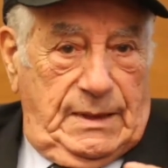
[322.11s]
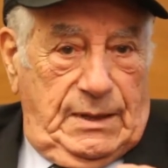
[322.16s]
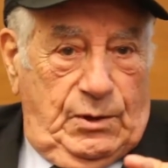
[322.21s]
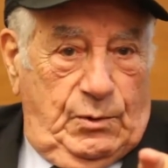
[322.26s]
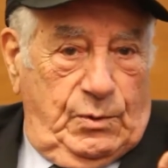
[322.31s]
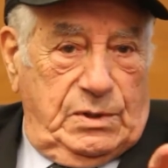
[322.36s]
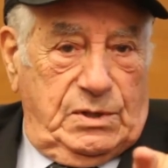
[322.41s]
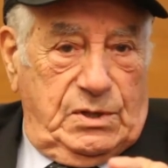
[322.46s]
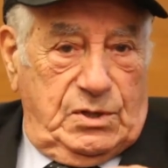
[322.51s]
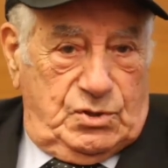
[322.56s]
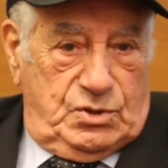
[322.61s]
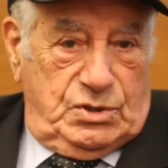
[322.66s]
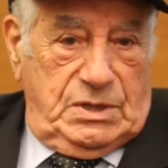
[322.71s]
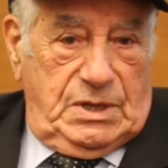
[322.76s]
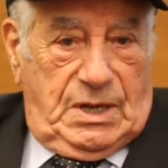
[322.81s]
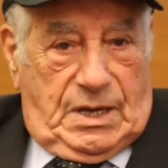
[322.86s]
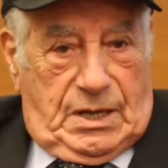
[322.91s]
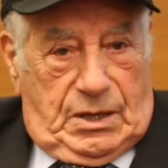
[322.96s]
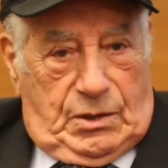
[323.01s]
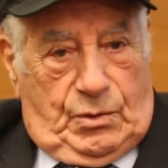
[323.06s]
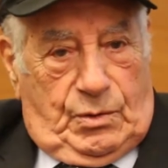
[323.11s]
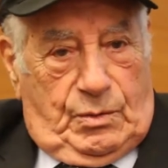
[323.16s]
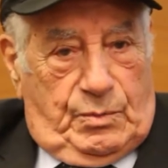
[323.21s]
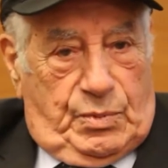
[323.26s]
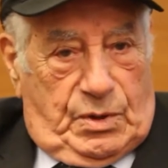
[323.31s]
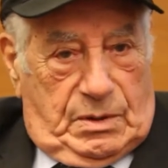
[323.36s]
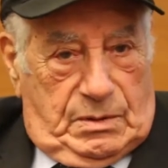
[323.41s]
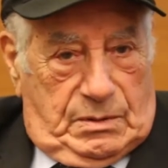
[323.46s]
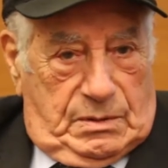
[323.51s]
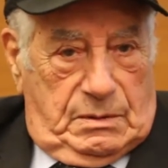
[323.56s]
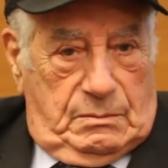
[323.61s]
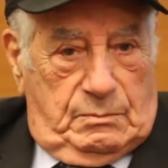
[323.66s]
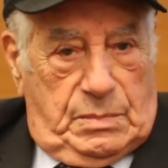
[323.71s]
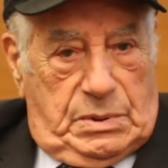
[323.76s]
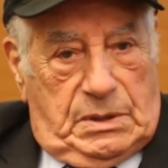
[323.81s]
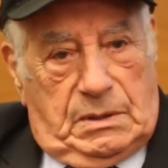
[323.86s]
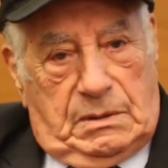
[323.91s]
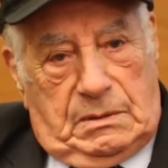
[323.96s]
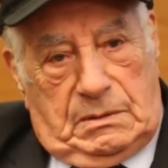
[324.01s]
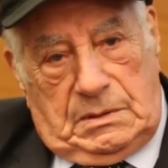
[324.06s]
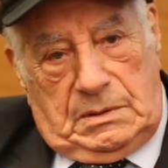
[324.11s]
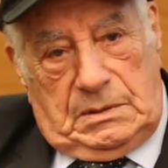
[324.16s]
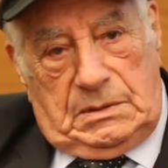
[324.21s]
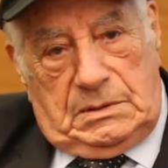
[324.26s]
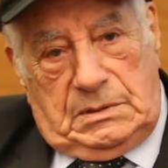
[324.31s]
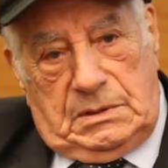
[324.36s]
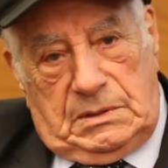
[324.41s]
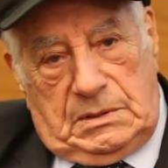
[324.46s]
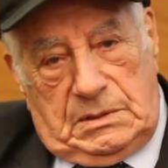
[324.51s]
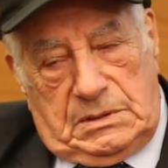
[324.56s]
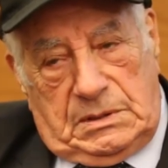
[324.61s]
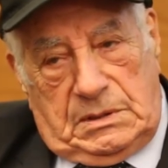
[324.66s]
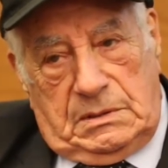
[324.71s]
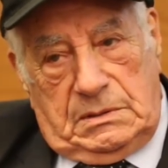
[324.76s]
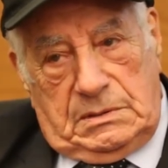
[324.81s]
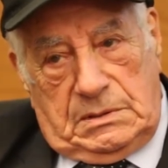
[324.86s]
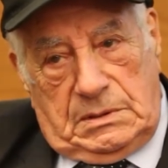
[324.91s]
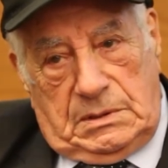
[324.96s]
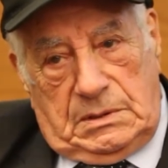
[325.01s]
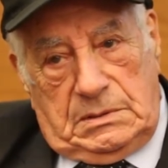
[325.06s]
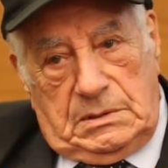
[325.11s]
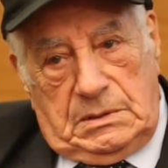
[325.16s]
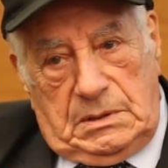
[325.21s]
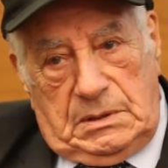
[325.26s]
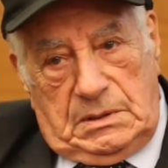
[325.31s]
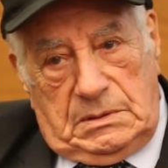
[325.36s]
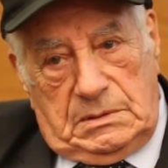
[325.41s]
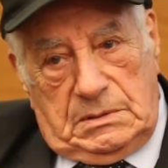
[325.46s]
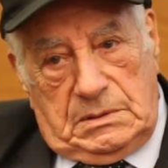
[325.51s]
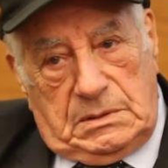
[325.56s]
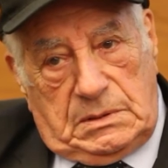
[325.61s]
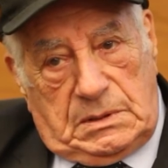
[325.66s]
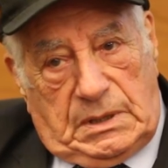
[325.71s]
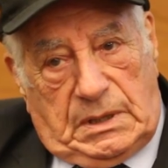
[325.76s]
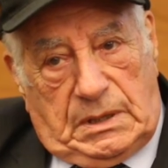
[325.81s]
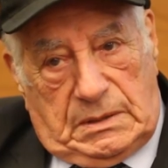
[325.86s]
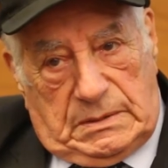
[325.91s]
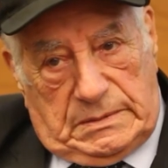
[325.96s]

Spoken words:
You were the GI who brought the beer to the church? I said, yeah.